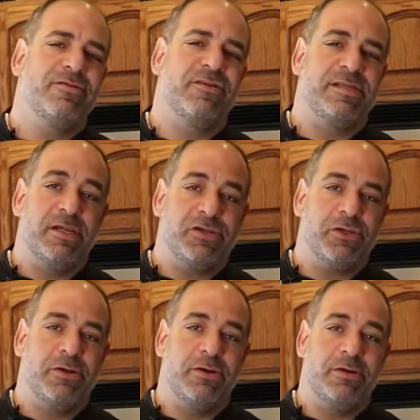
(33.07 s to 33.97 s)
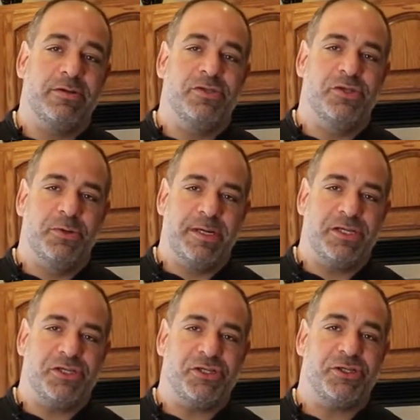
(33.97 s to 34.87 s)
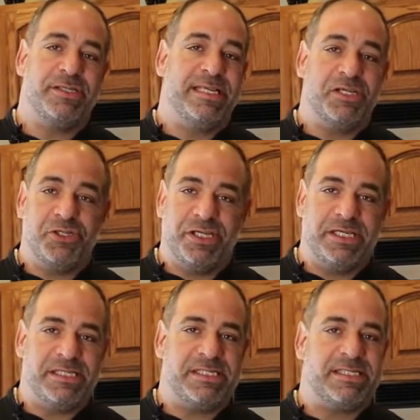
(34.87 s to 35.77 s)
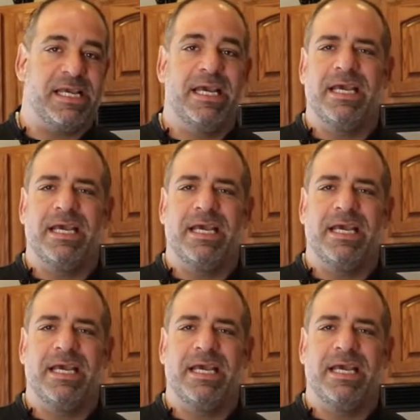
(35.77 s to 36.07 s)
traditional Jewish dishes,